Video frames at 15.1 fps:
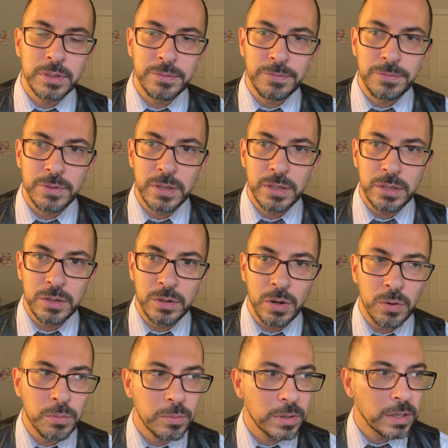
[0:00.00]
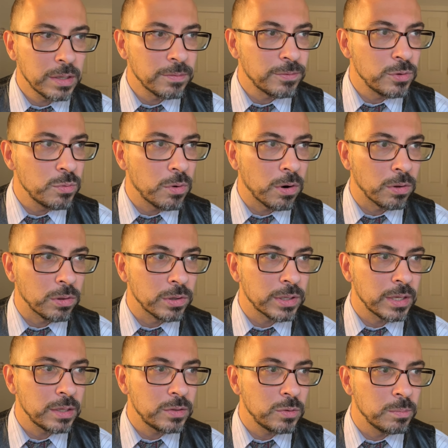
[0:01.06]
if you know, if you are
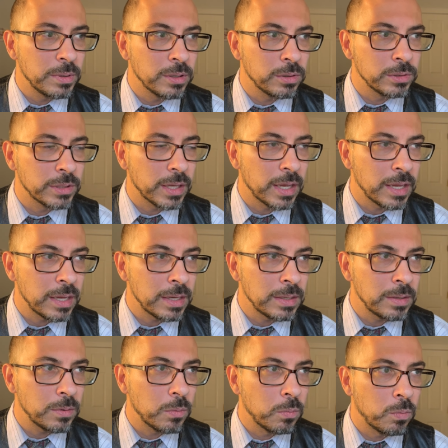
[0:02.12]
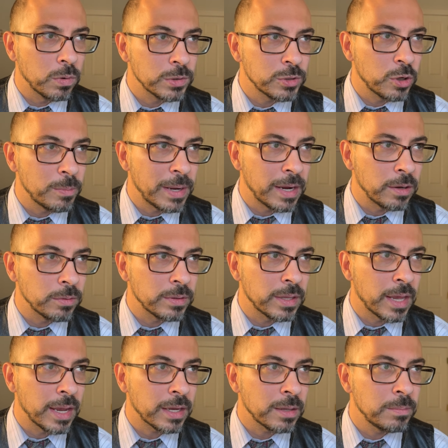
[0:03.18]
looking to build a wardrobe out
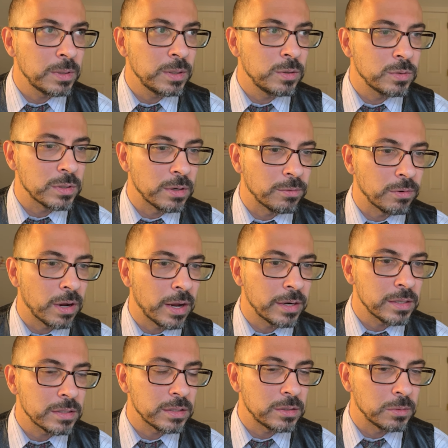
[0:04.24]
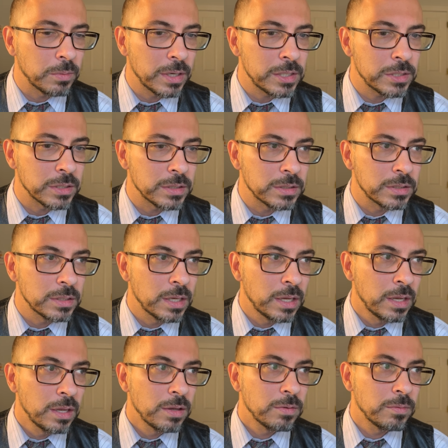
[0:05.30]
that can be used in a variety of situations,
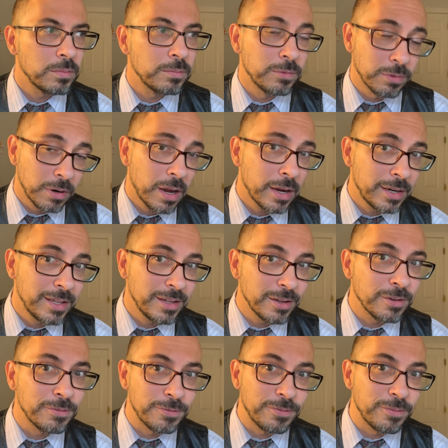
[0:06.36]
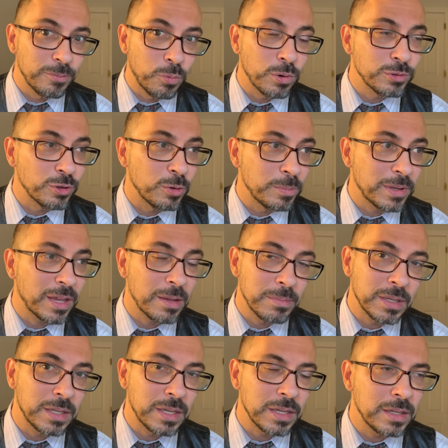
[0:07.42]
variety of wardrobe can
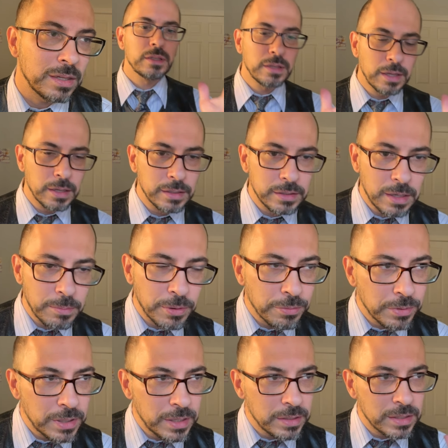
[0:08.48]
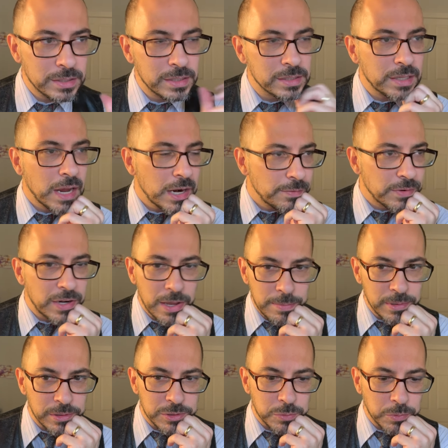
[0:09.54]
be key. Uh, number three, and this is kind of a
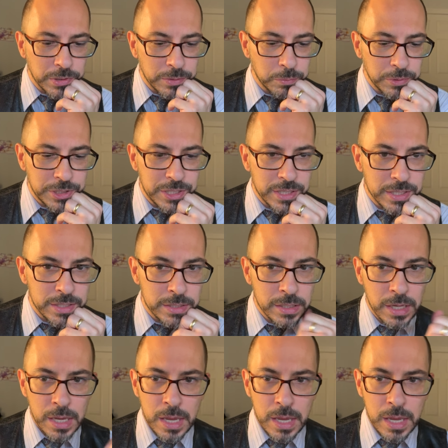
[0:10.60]
nebulous one, which is